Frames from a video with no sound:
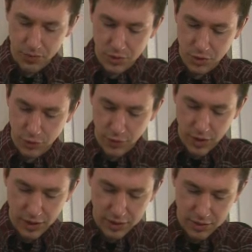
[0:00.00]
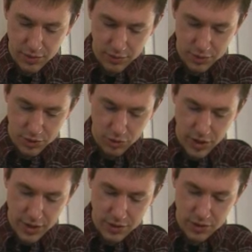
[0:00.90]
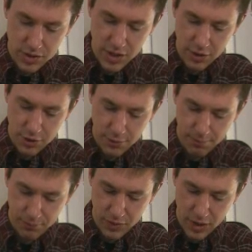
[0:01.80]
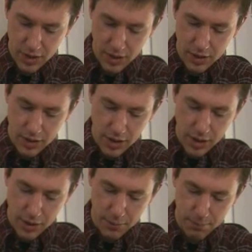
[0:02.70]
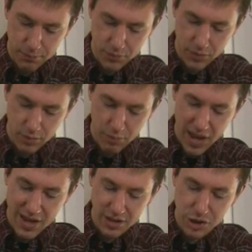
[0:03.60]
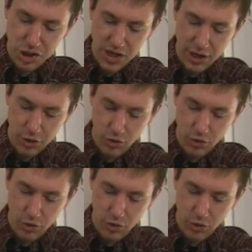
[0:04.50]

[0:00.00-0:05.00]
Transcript: Still nice and tender. Palish yellow